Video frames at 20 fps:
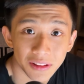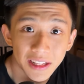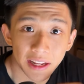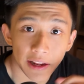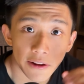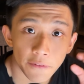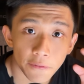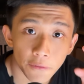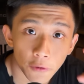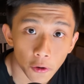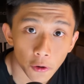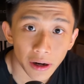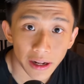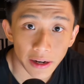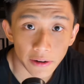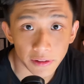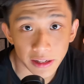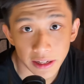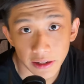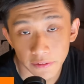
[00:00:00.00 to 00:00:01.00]
Day 4
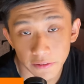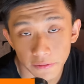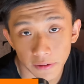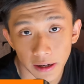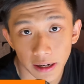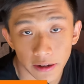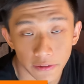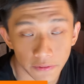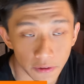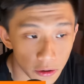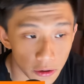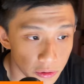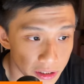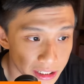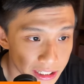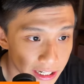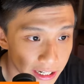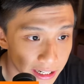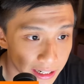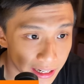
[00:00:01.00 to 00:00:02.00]
and day 5, I would
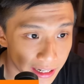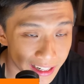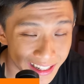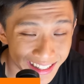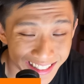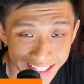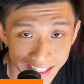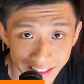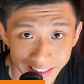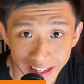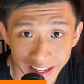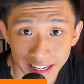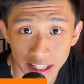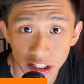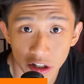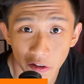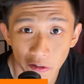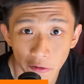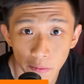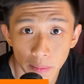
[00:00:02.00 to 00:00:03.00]
say that is a
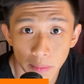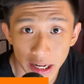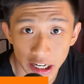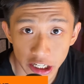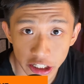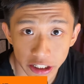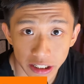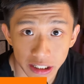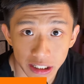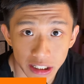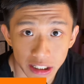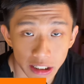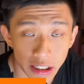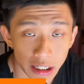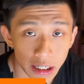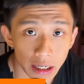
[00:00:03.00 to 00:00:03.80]
test of patience.